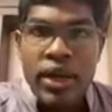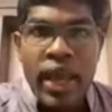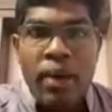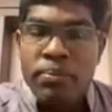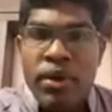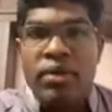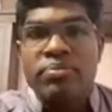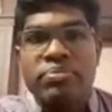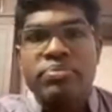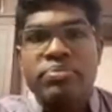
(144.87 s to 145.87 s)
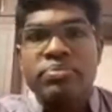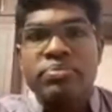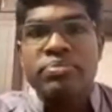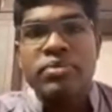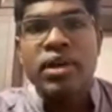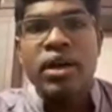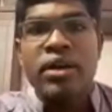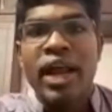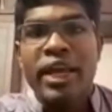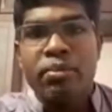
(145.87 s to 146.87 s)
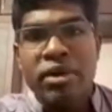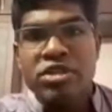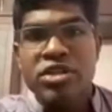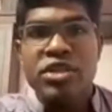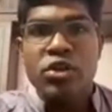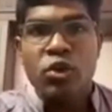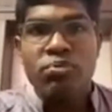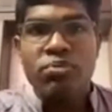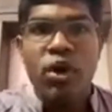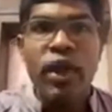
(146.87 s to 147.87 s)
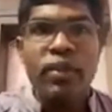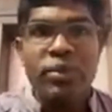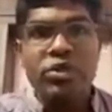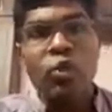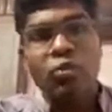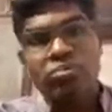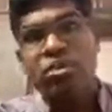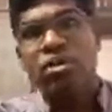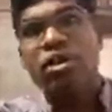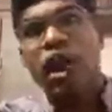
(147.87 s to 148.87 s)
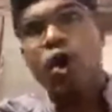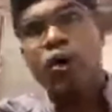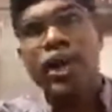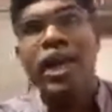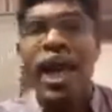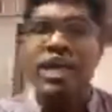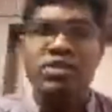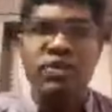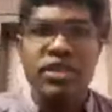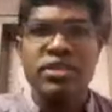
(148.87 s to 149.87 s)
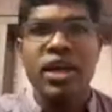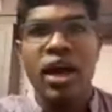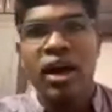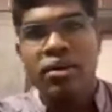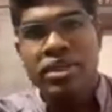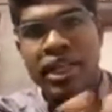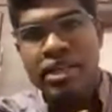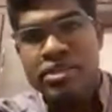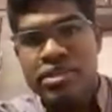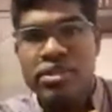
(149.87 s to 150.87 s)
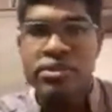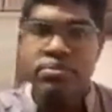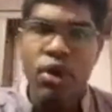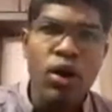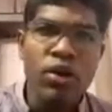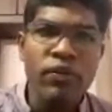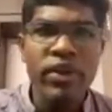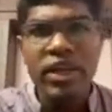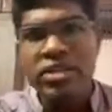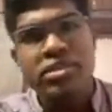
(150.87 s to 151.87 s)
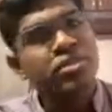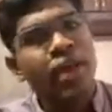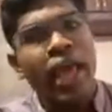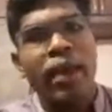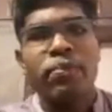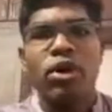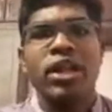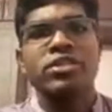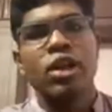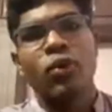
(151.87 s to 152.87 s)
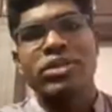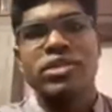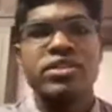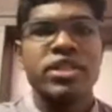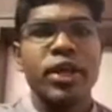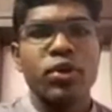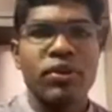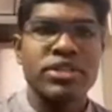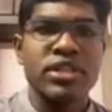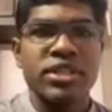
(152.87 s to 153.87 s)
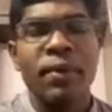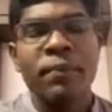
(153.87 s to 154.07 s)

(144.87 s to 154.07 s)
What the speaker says: yeah, dry immersion syndrome? Okay, so drowning, asphyxia, that is always a potential questions in the university.